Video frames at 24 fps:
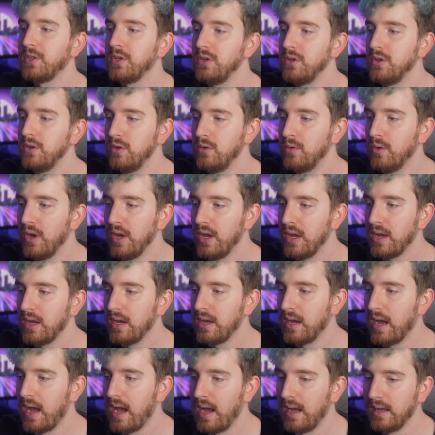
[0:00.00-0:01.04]
to
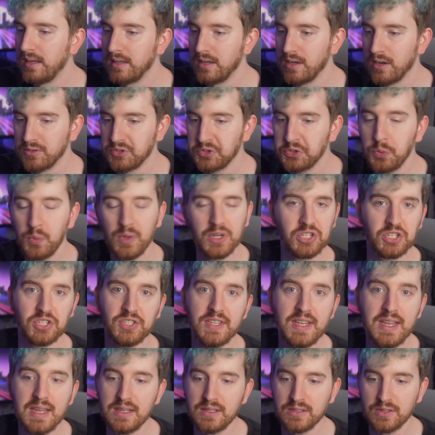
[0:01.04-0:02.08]
switch
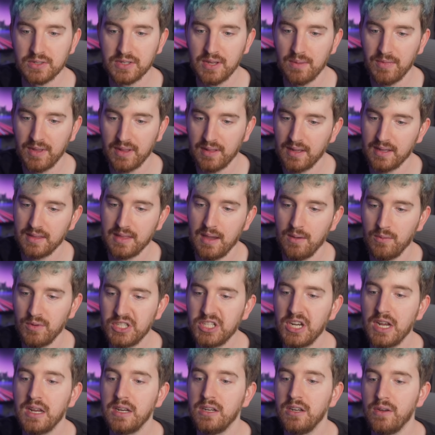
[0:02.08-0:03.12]
scenes or something like that,
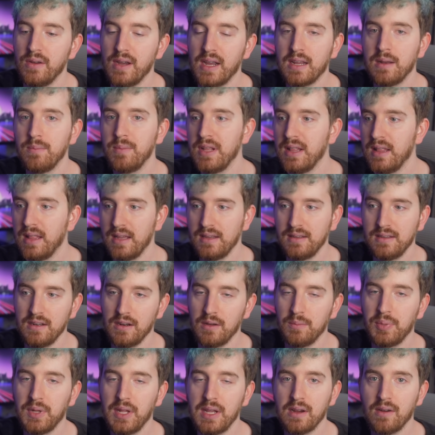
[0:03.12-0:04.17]
which I could do. I could be,
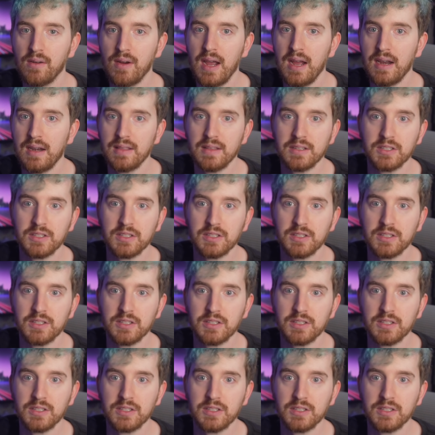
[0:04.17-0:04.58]
playing around and